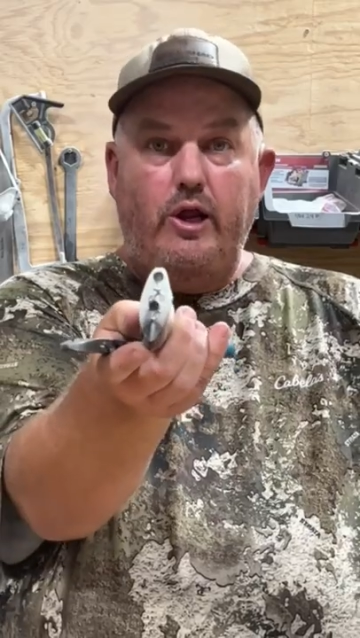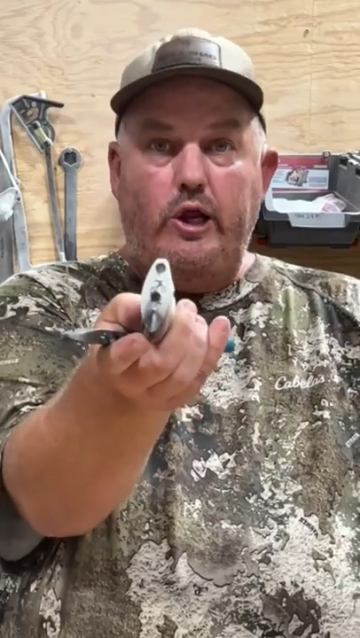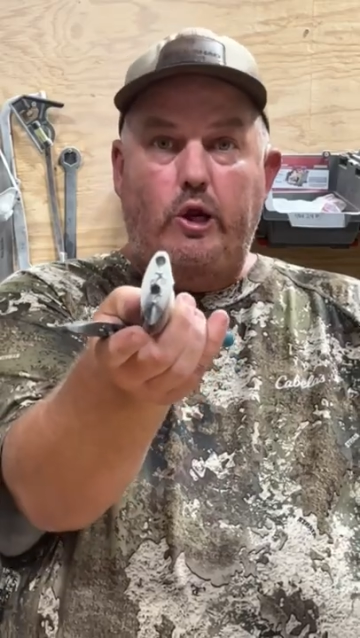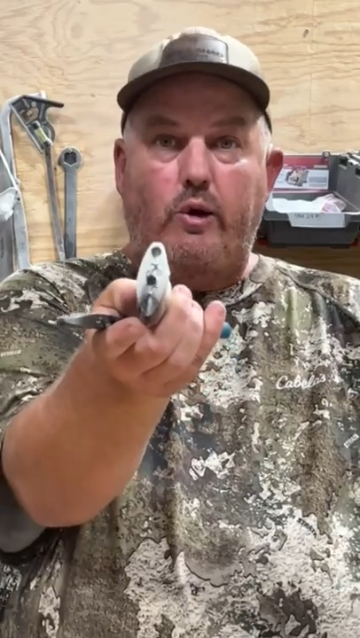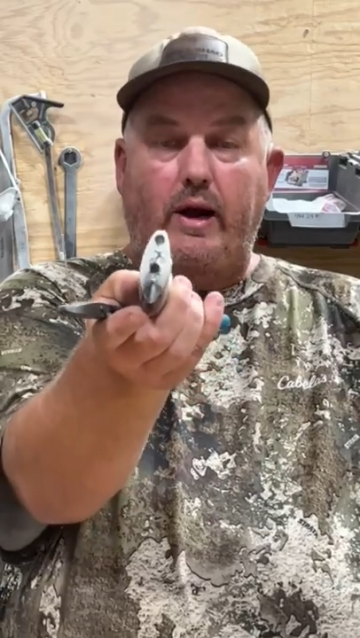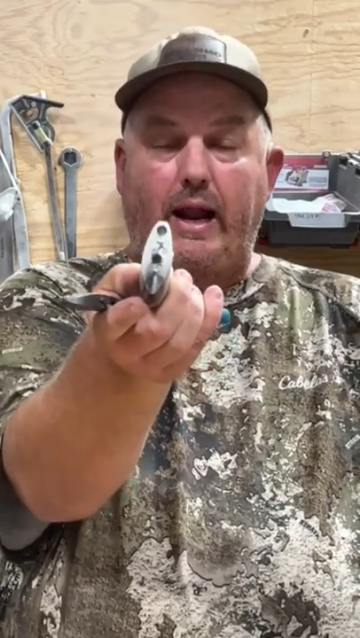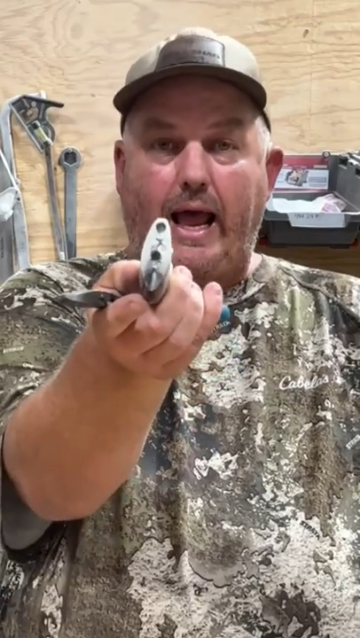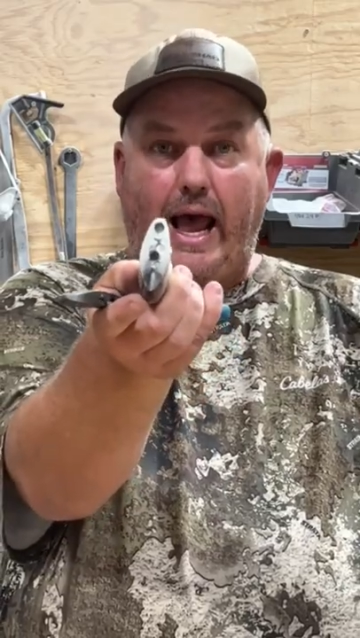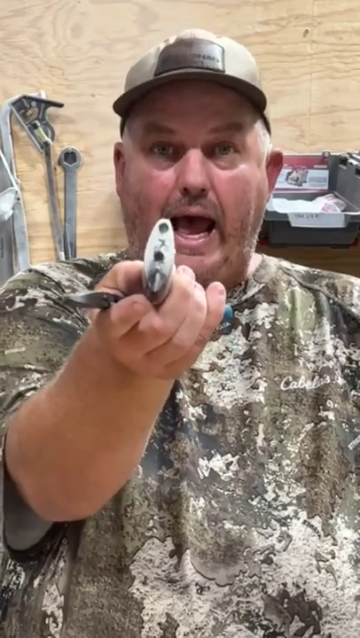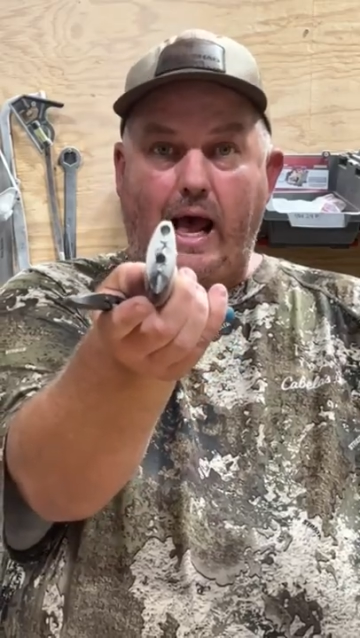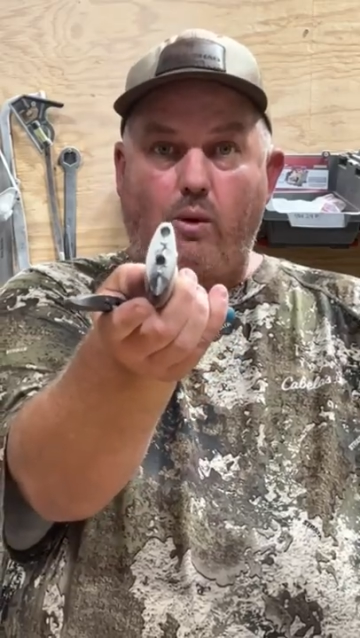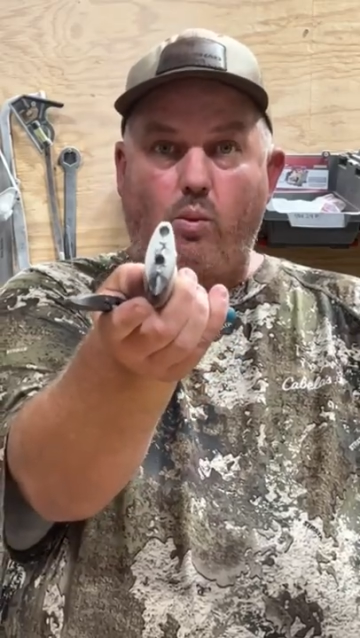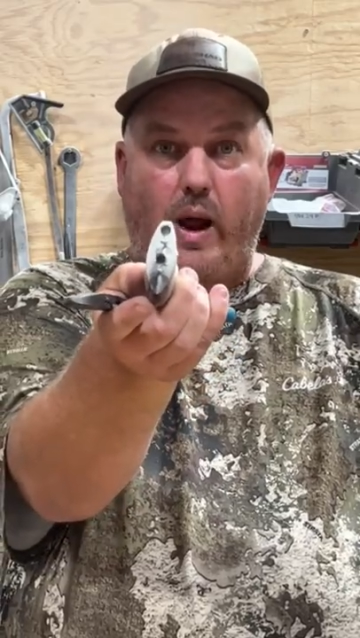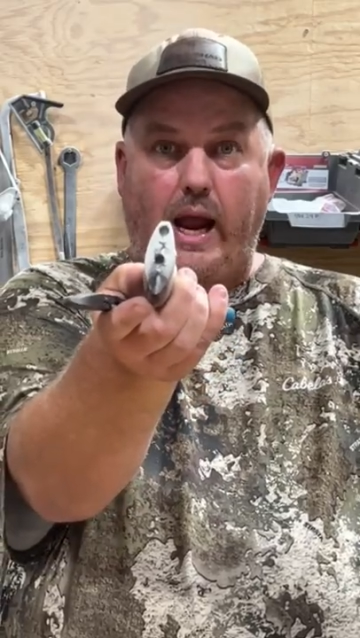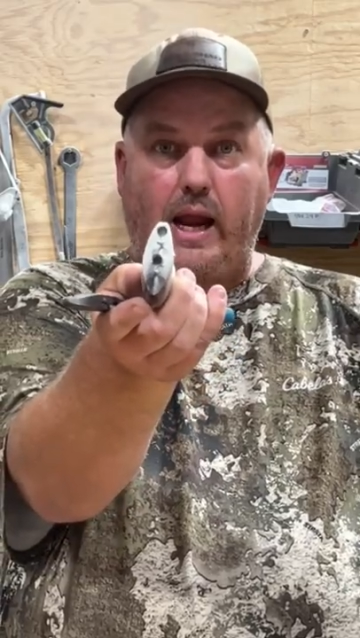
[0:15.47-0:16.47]
You can
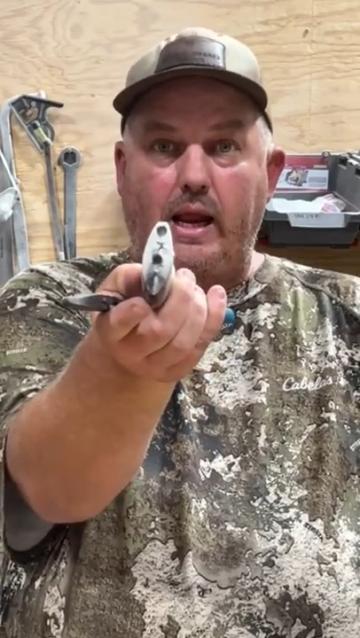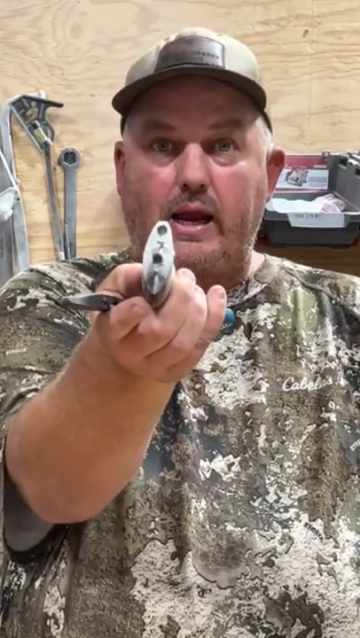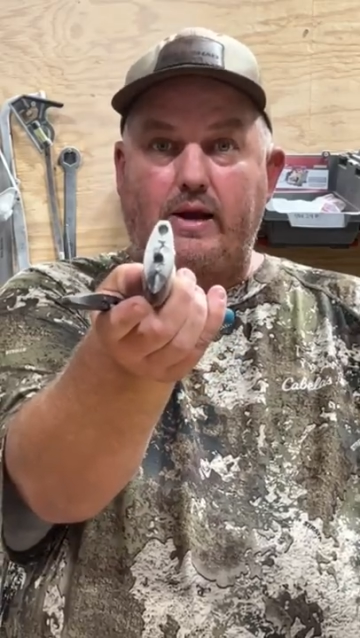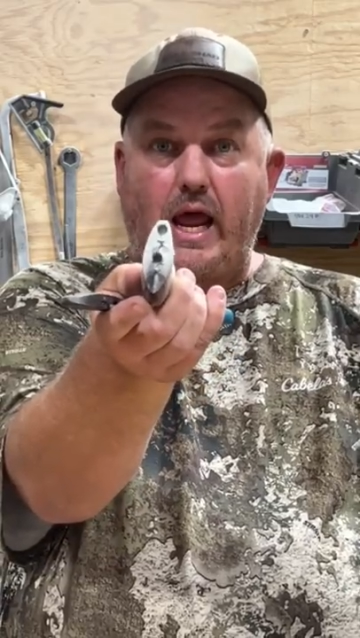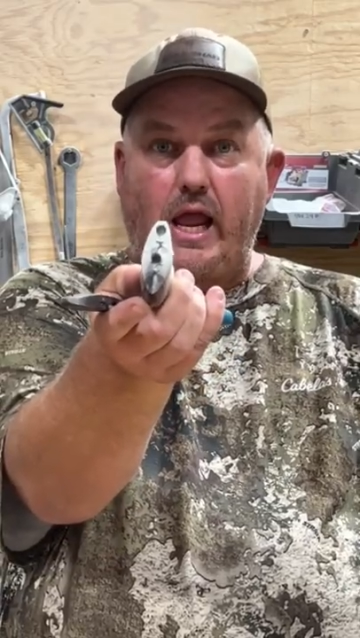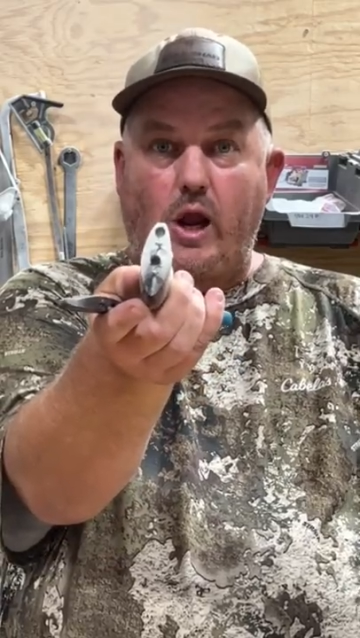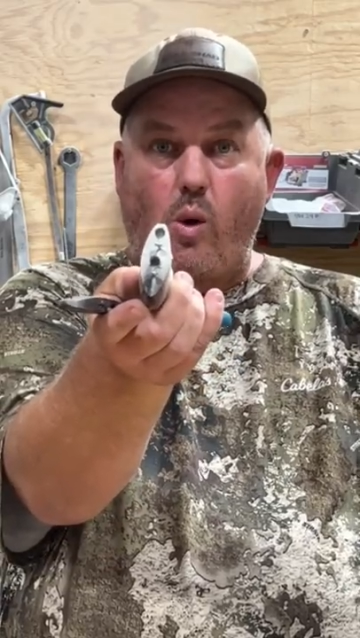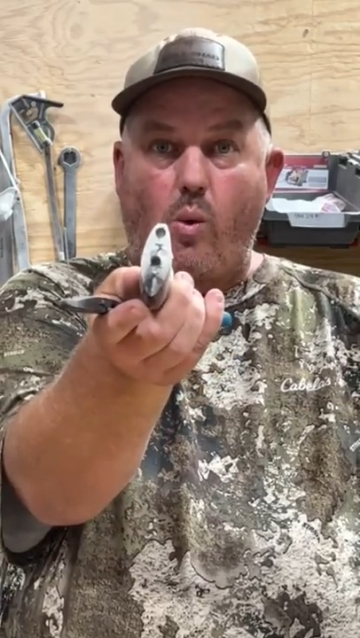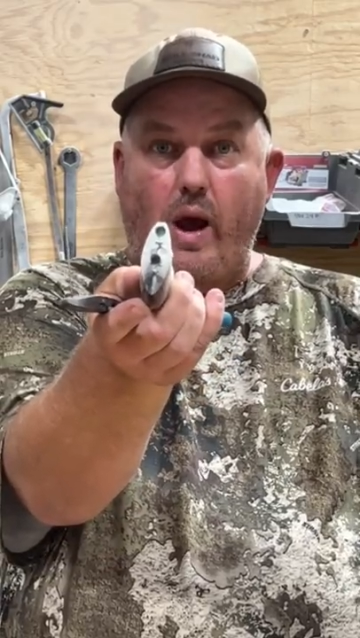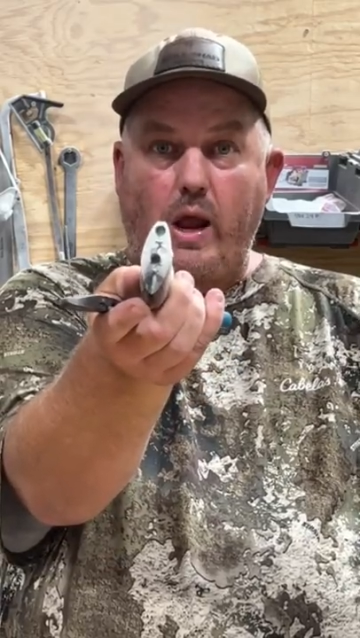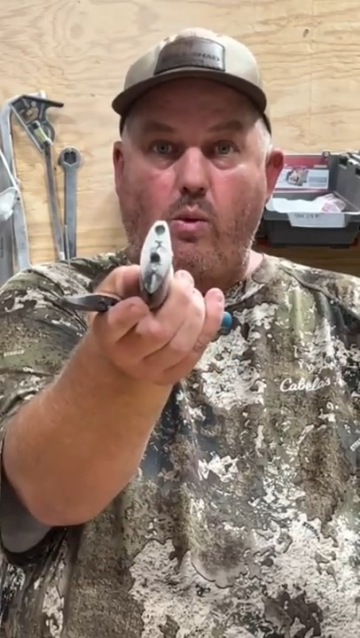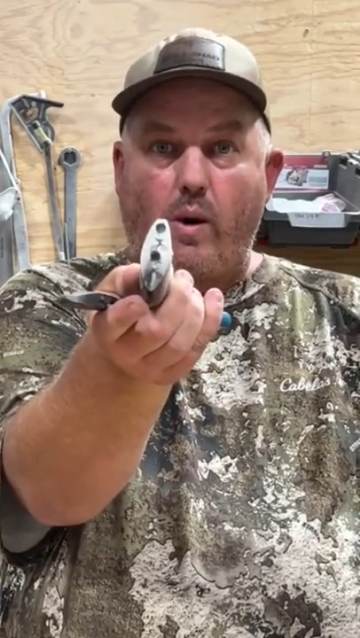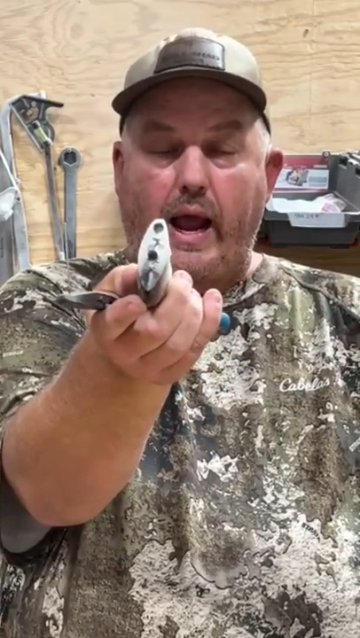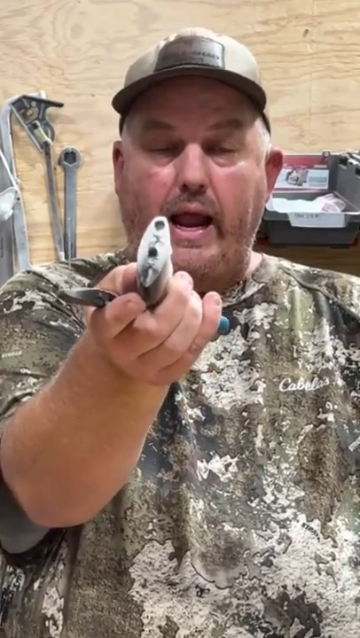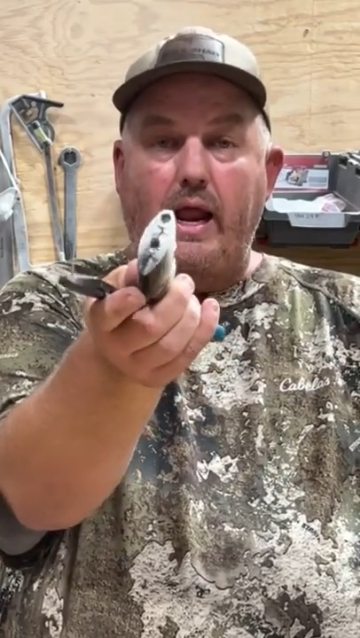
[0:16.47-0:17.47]
add weight and take away
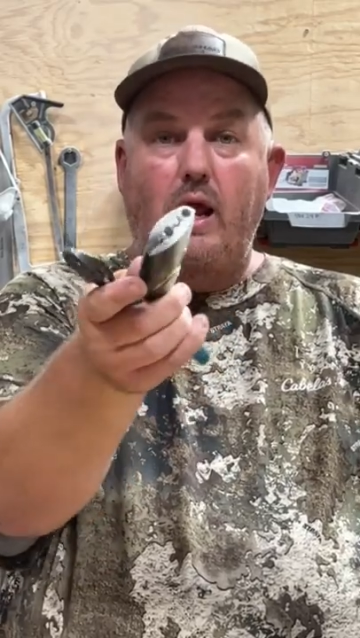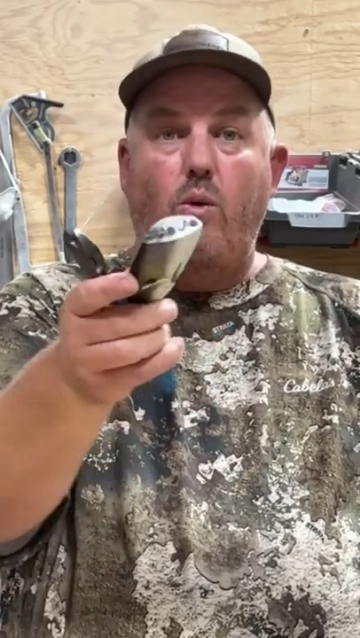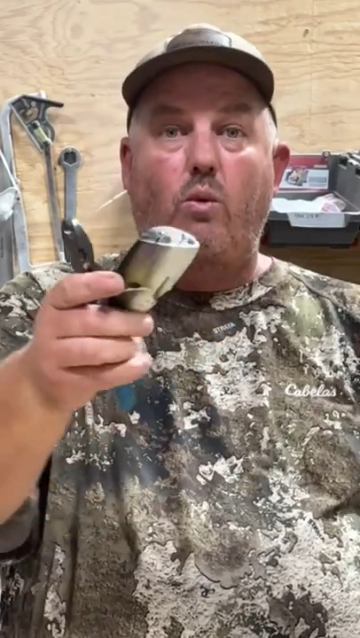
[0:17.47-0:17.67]
weight,